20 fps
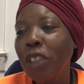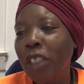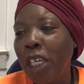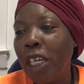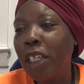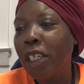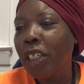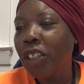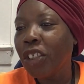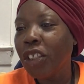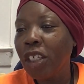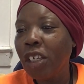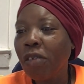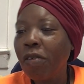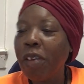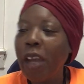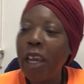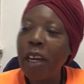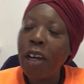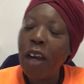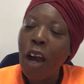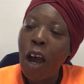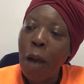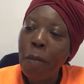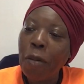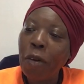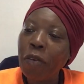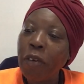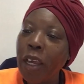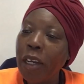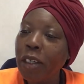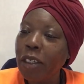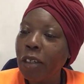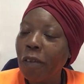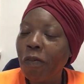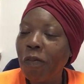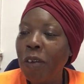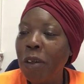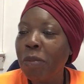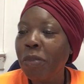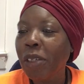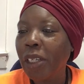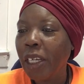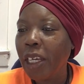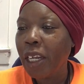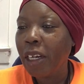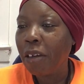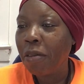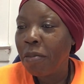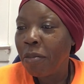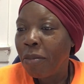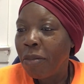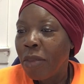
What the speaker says: the generator operated defibrillator,